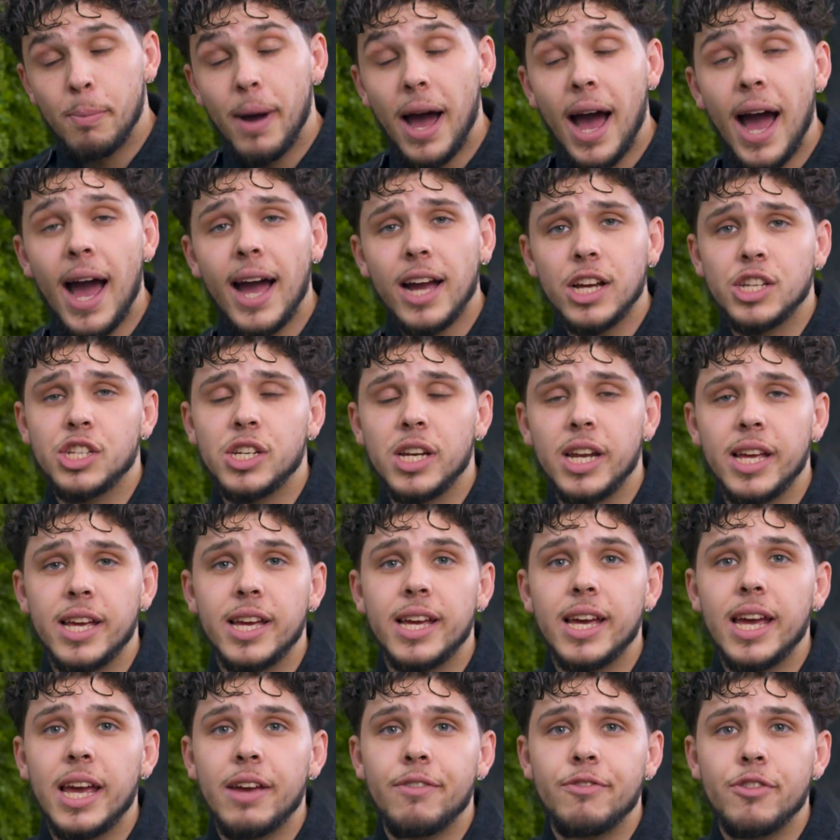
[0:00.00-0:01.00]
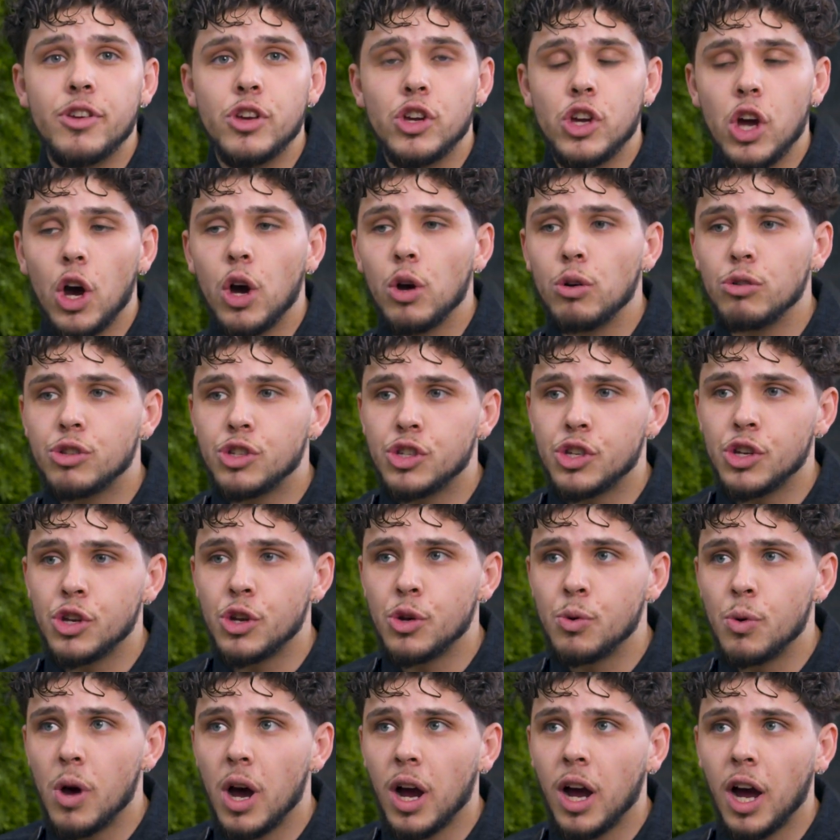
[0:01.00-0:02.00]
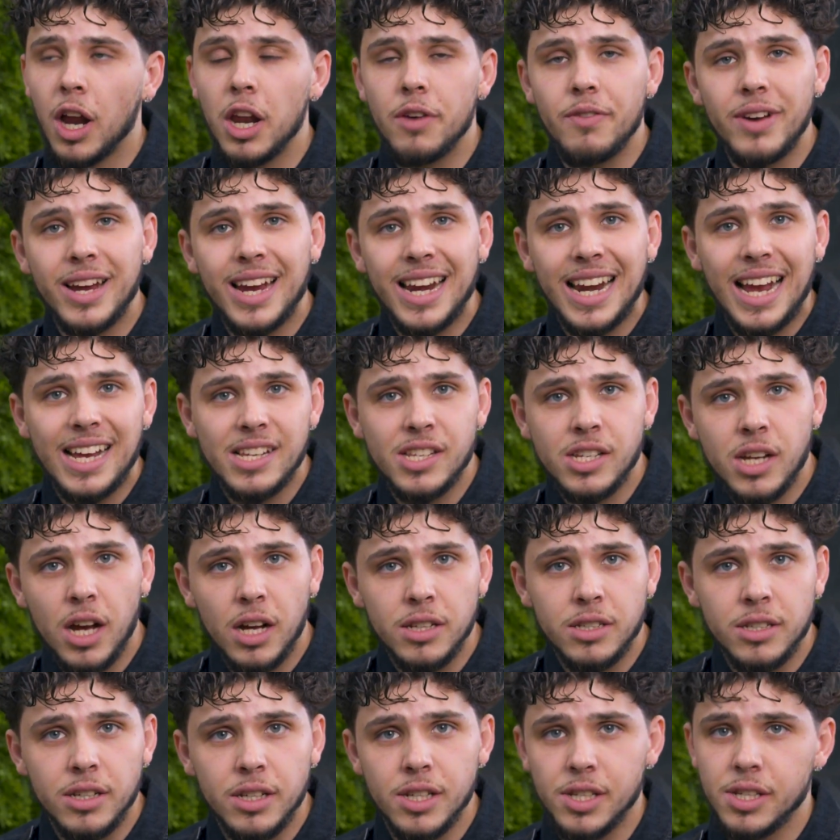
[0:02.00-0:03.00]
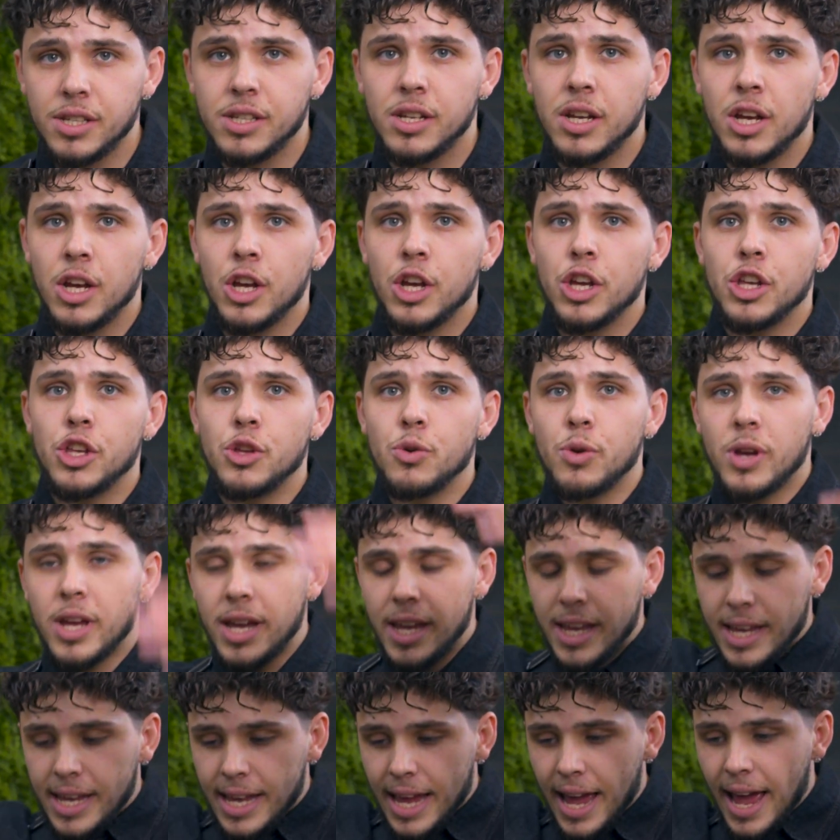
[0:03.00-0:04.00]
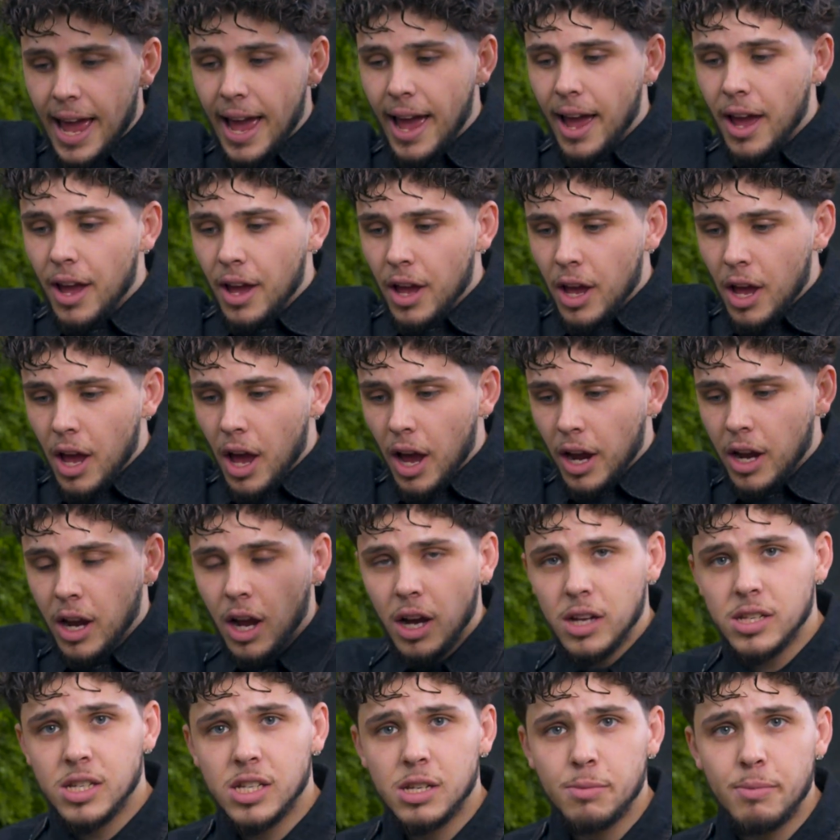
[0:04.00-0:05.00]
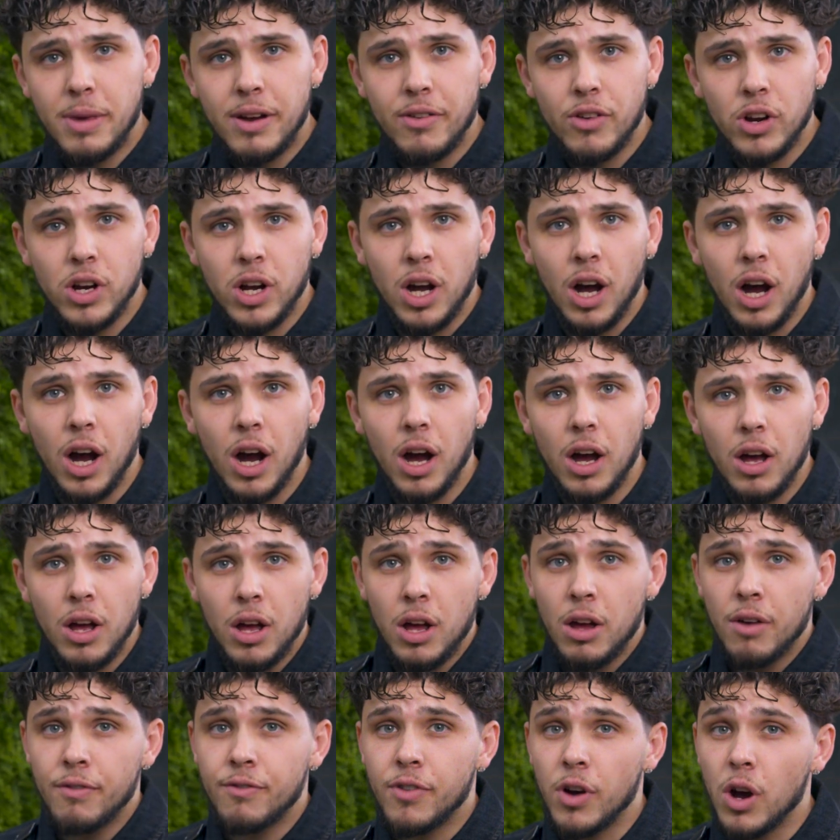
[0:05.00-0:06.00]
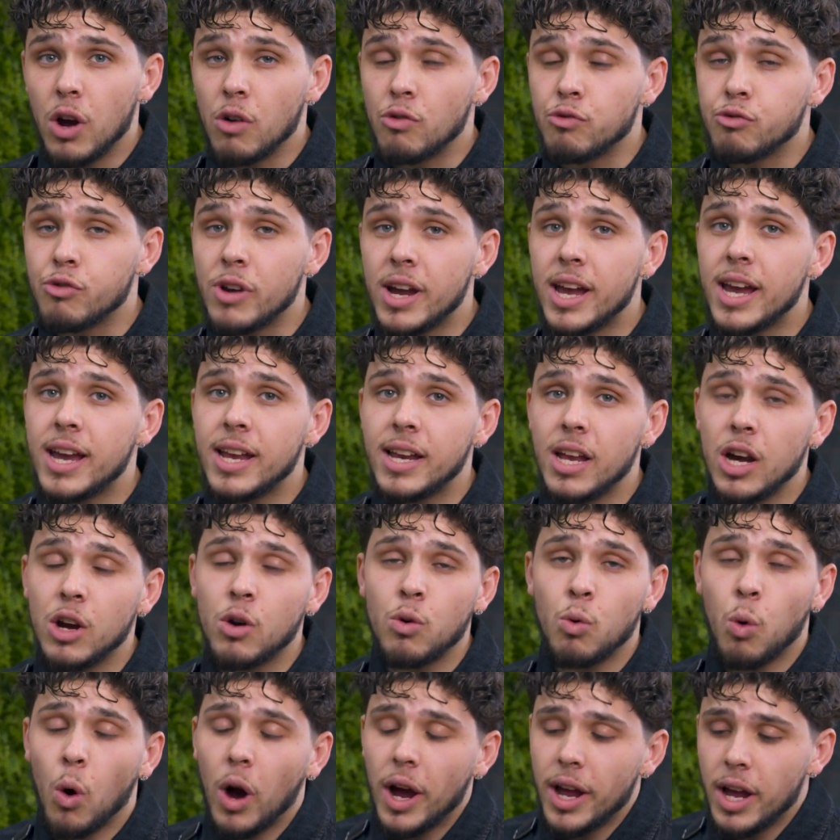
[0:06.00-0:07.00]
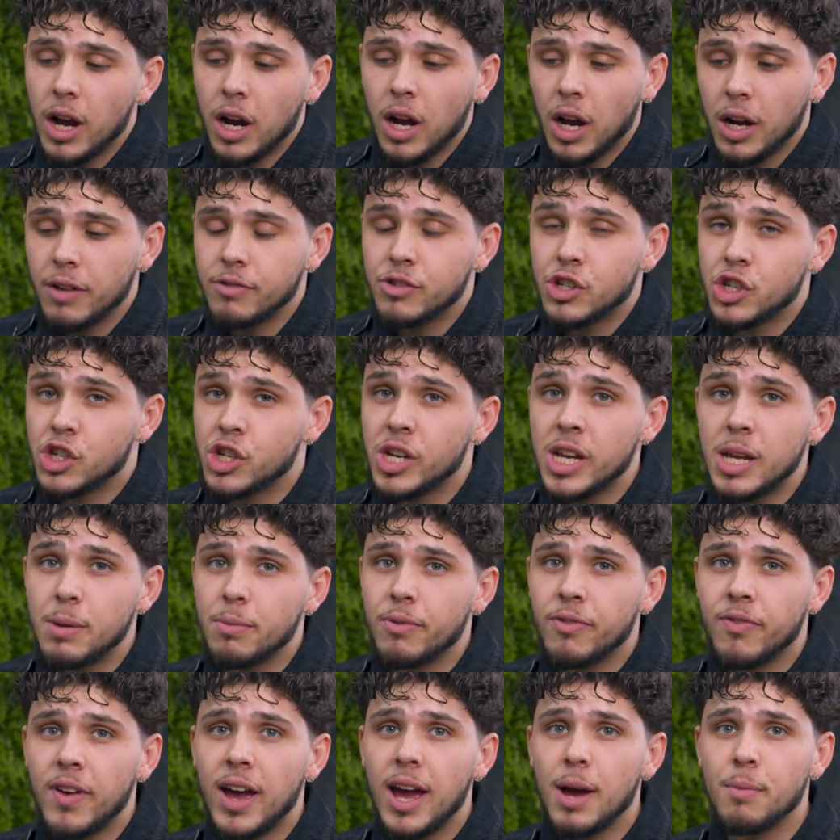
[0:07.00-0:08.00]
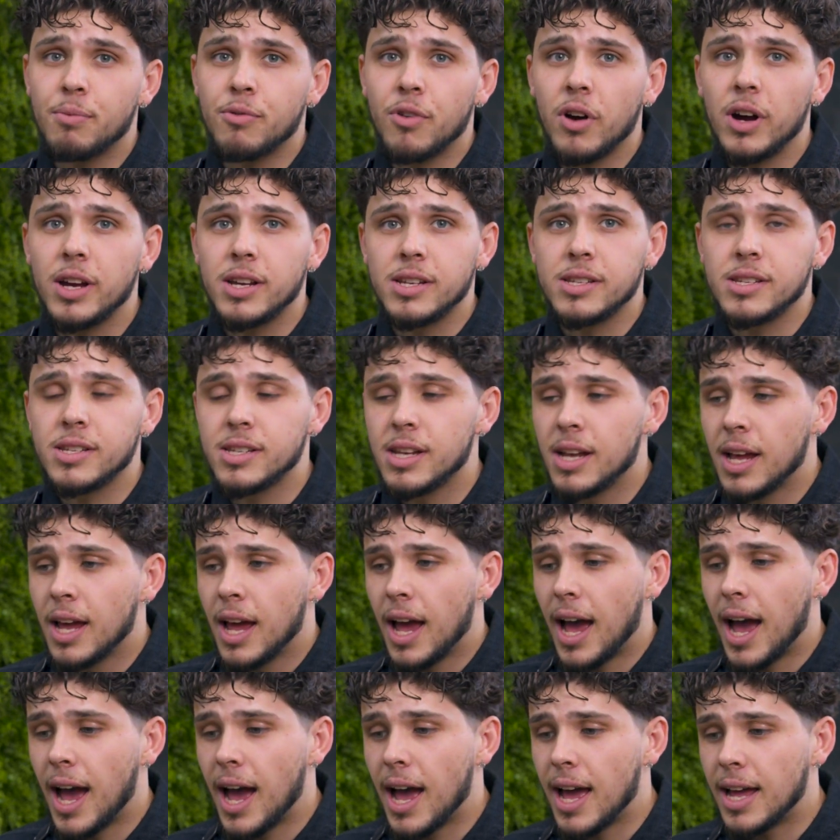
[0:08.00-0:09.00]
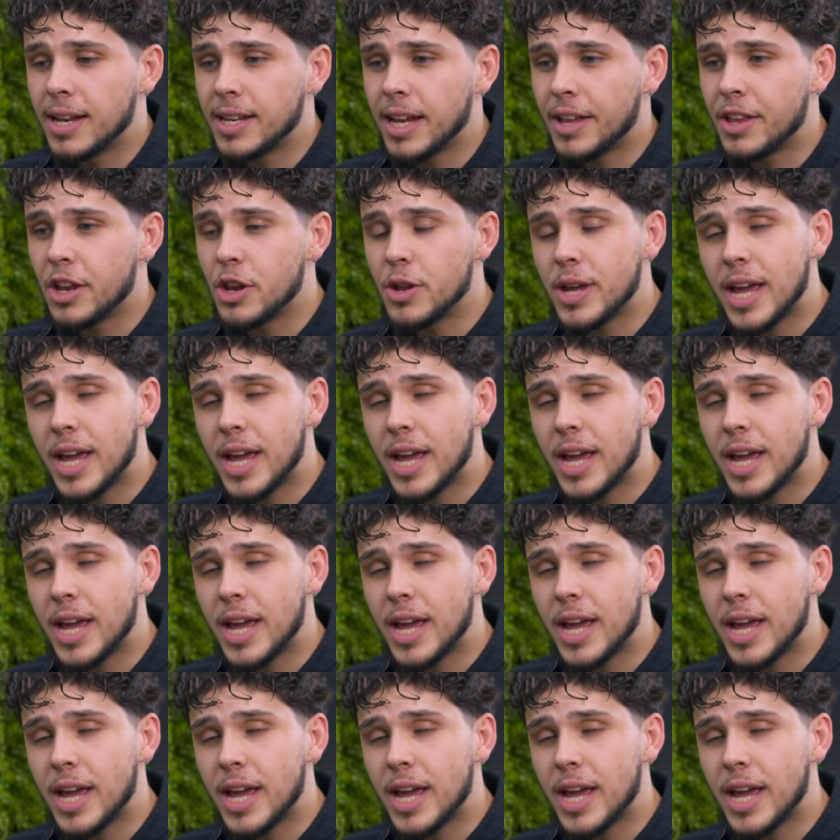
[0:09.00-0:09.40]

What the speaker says: But actually, if you go to a kind of a glass cutters, you can get a custom mirror cut for quite a kind of cheap, fair price. And